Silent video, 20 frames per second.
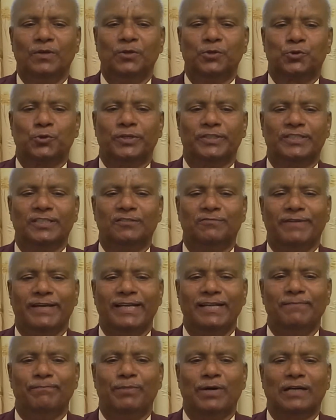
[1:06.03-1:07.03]
So it is
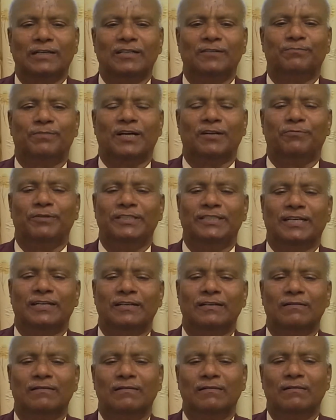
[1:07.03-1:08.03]
very important for
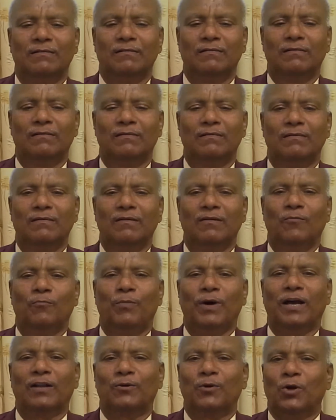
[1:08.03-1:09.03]
vision,
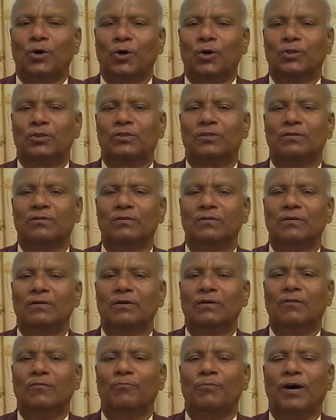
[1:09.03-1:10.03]
for growth,
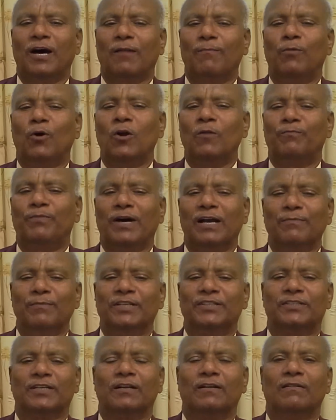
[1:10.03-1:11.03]
for bone
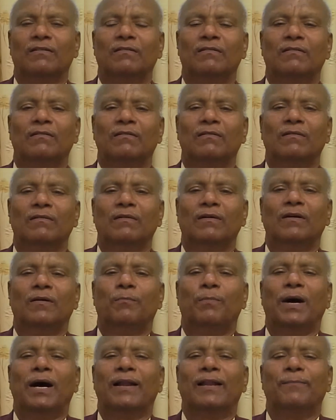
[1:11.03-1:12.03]
formation,
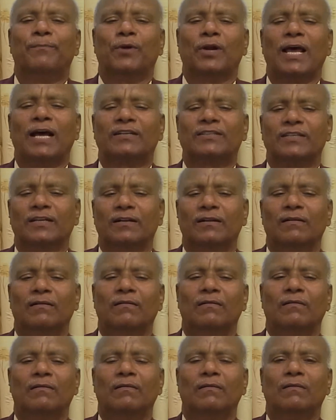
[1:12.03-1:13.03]
for reproduction,
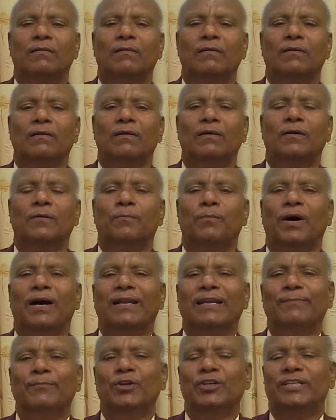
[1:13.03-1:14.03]
for
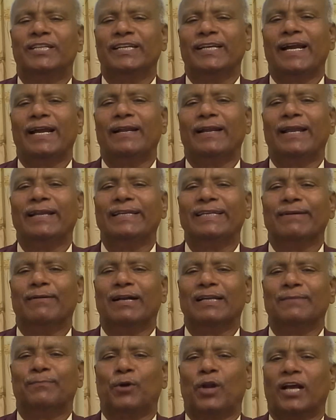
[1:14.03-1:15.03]
immunity and
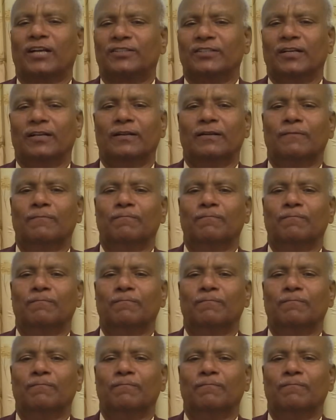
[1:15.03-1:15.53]
antibody production.